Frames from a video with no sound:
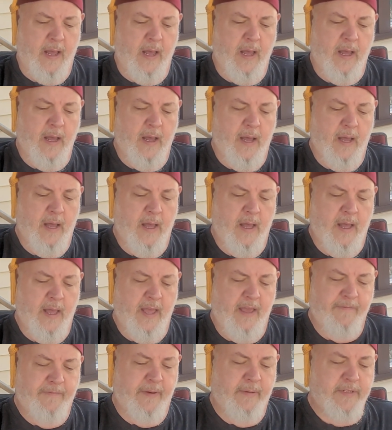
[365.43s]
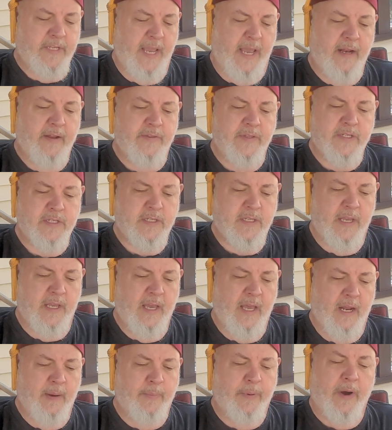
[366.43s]
If I was handed this
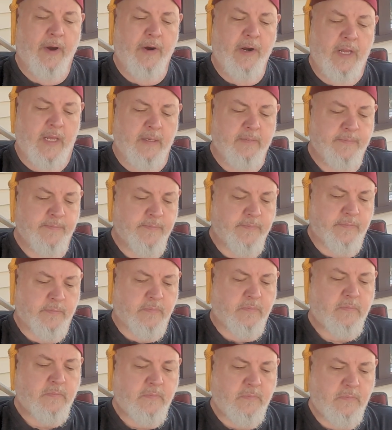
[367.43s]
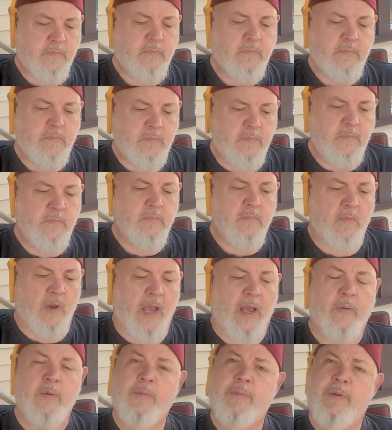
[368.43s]
at a party,
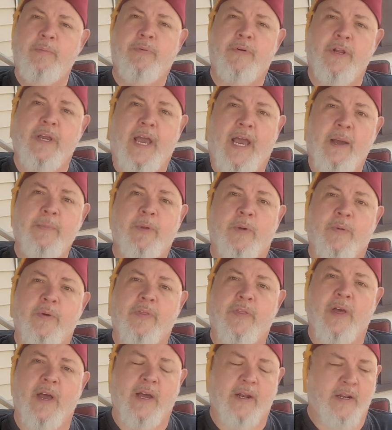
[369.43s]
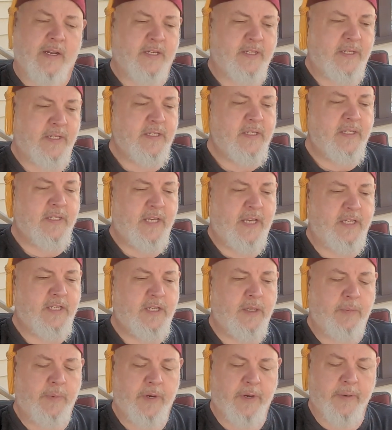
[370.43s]
I would be pretty happy with that because it's a
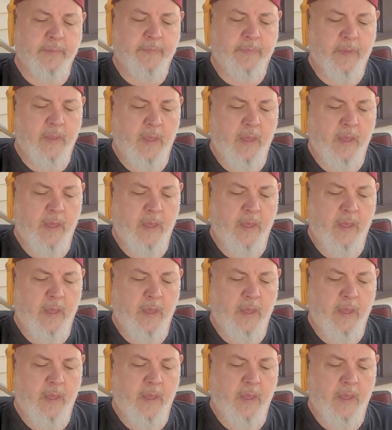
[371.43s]
tasty beer.